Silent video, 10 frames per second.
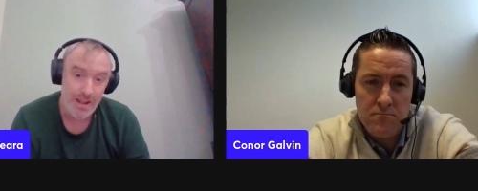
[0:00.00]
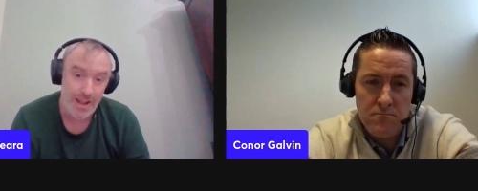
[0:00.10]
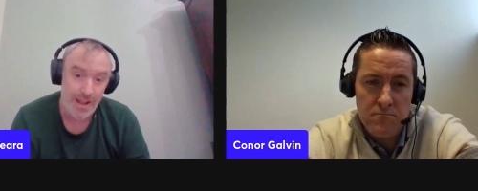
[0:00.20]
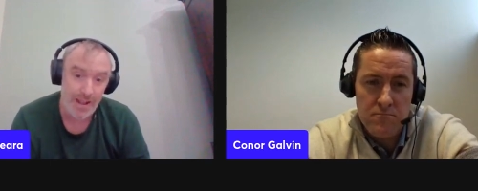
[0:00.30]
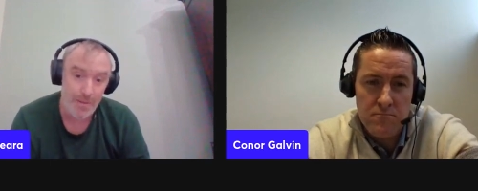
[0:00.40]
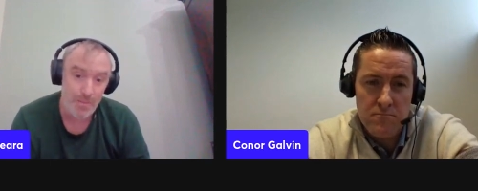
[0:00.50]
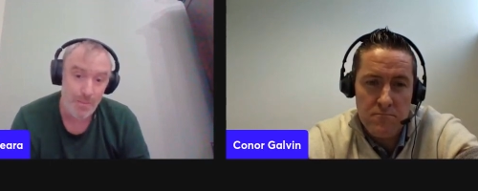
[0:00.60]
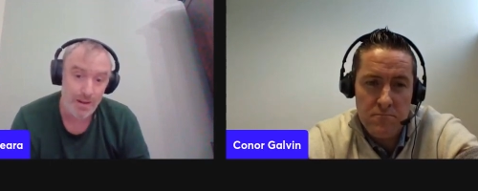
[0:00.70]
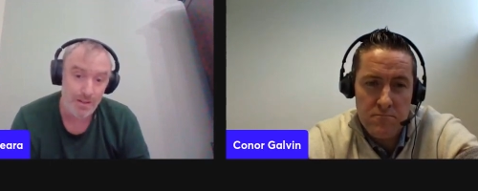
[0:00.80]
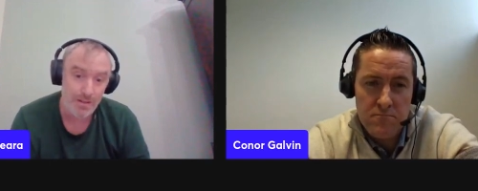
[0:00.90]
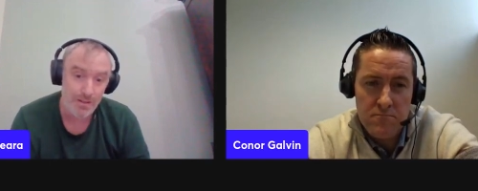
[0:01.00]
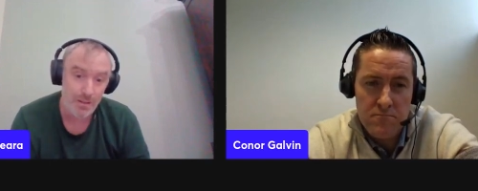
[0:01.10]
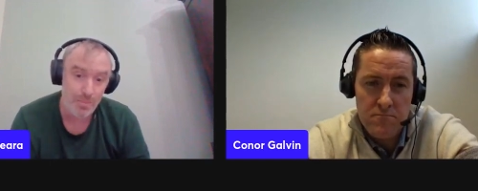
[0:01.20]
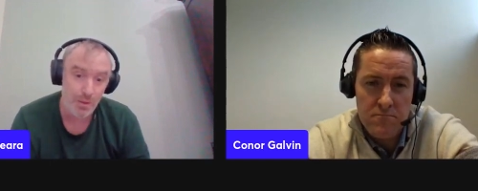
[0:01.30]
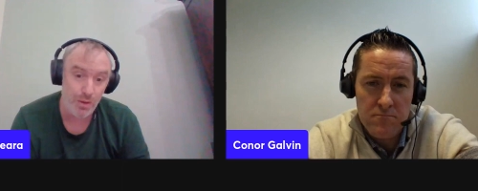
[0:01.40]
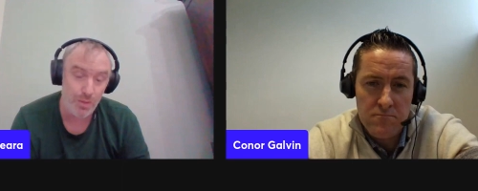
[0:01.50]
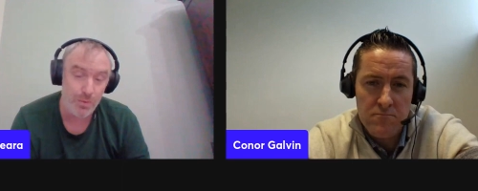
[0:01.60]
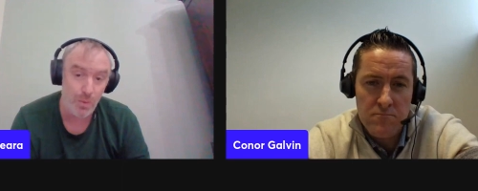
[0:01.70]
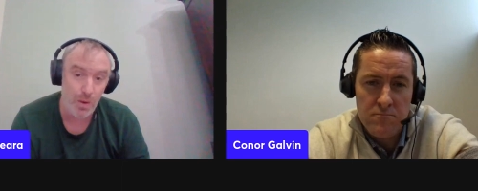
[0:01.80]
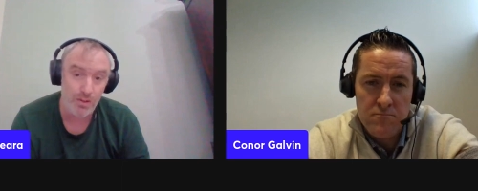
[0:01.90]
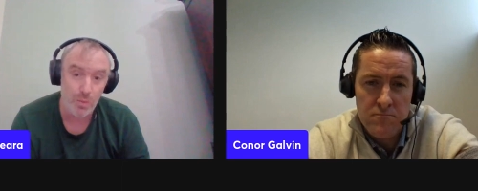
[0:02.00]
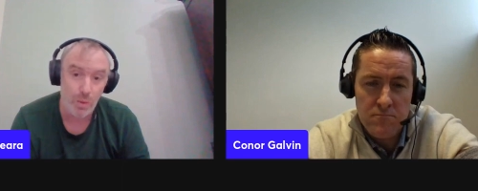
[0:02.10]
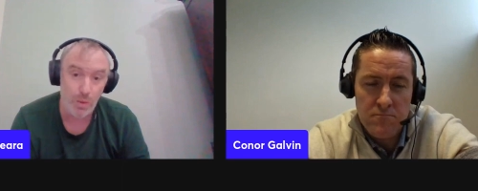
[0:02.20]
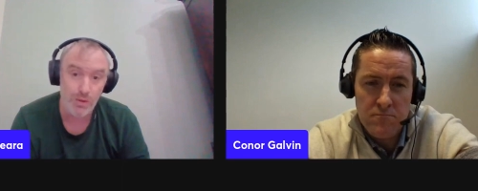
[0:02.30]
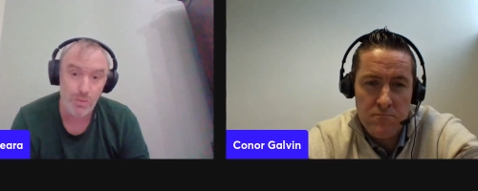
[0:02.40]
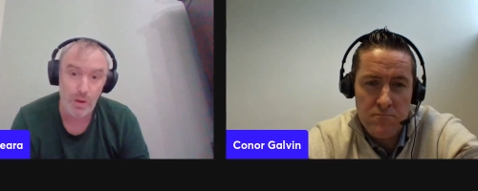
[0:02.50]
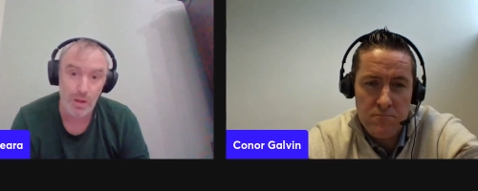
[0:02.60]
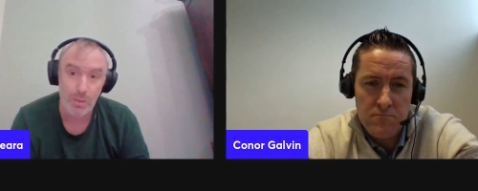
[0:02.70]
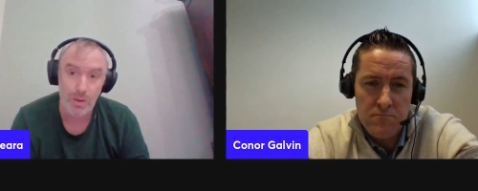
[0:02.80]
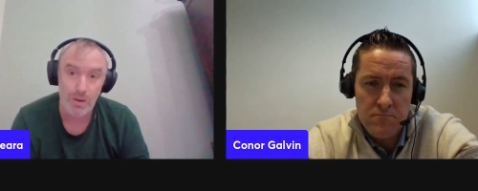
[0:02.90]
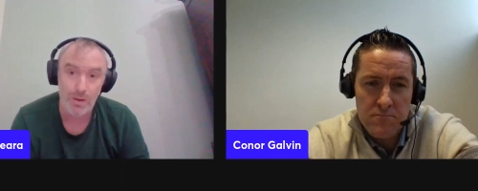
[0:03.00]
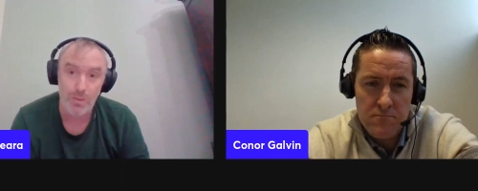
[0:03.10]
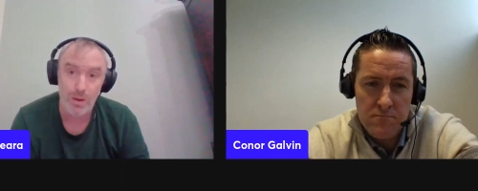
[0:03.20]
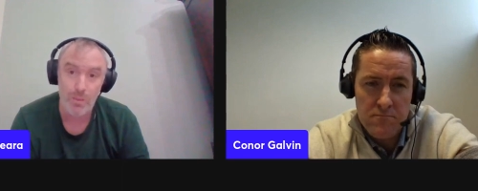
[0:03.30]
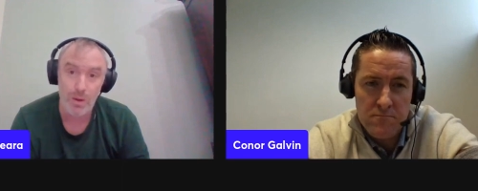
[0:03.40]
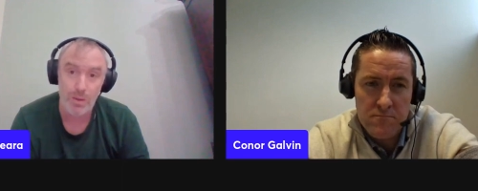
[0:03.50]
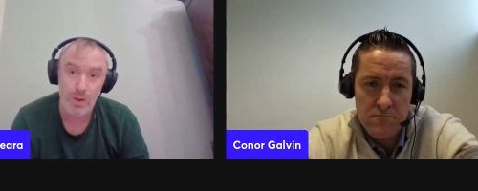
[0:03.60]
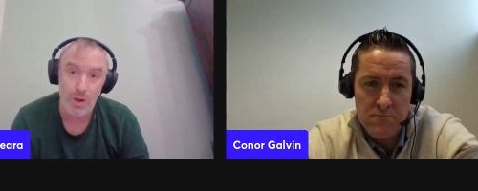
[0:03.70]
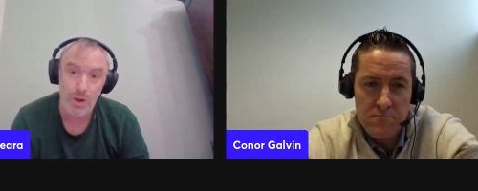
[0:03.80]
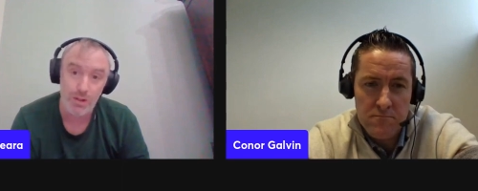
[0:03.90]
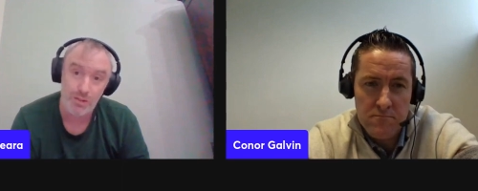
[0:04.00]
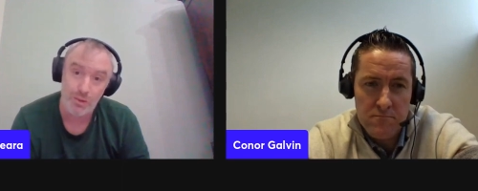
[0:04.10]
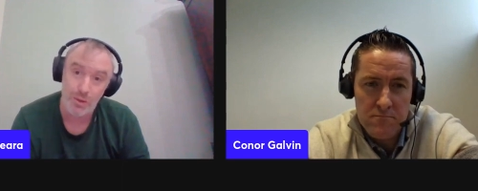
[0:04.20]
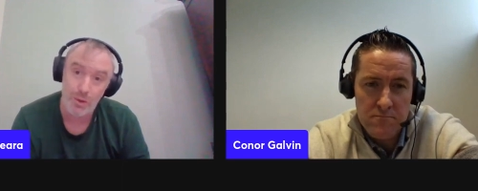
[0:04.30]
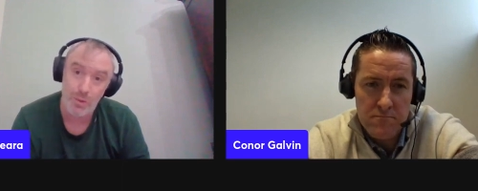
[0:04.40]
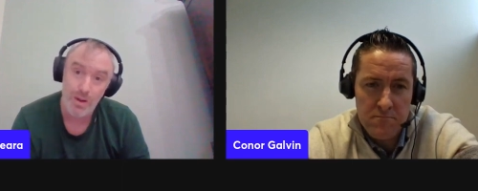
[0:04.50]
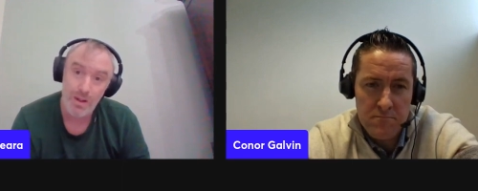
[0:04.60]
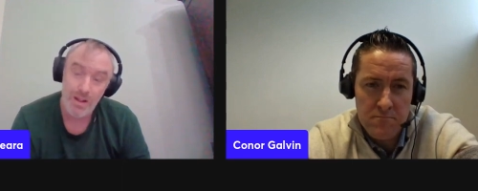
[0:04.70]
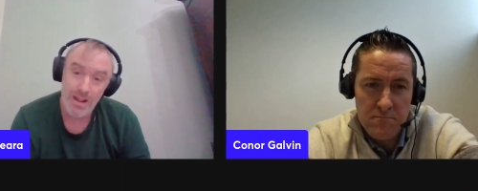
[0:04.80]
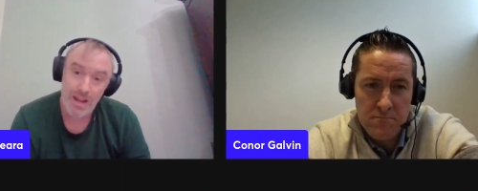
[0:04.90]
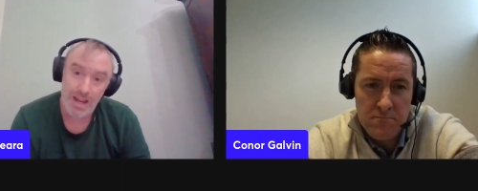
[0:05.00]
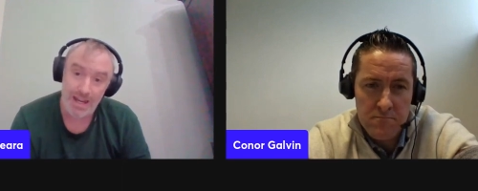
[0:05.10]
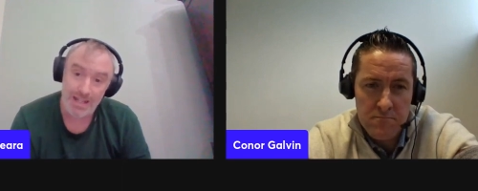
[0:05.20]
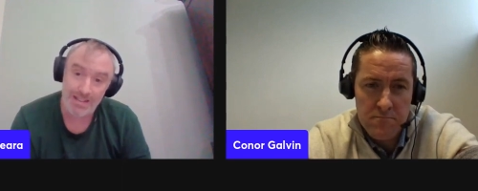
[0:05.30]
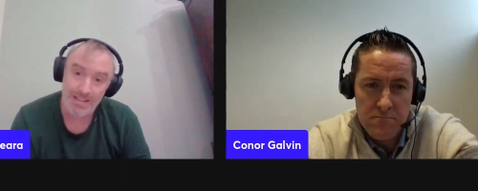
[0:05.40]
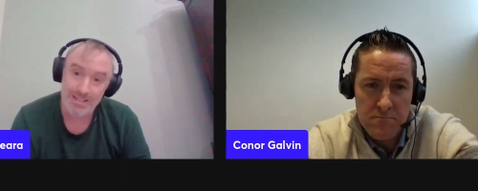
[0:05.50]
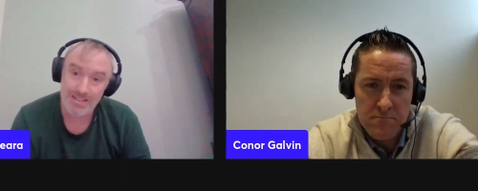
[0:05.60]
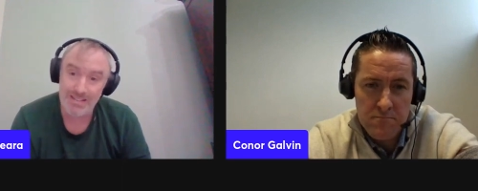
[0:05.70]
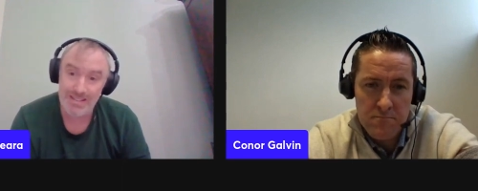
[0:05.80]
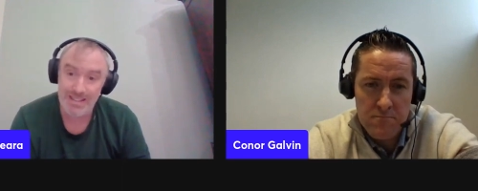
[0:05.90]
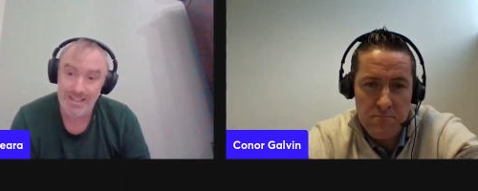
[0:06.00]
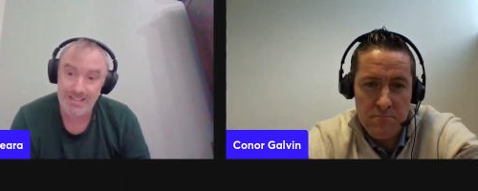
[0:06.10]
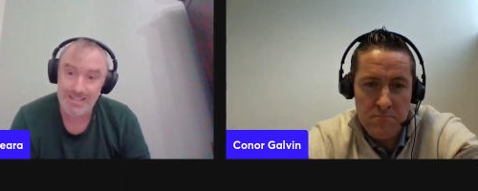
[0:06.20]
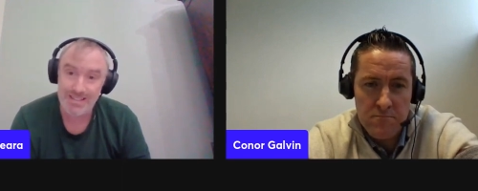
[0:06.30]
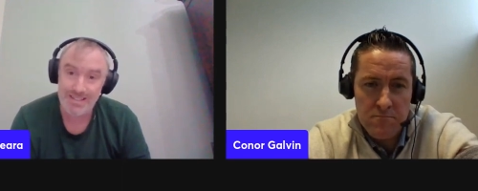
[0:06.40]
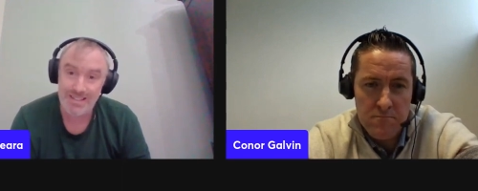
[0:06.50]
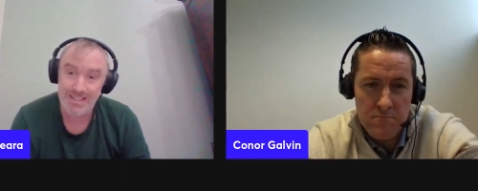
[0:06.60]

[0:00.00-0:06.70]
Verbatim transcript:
Speaker 1: um, and I'll put it up for what it's worth while we're while we're talking it through, and it's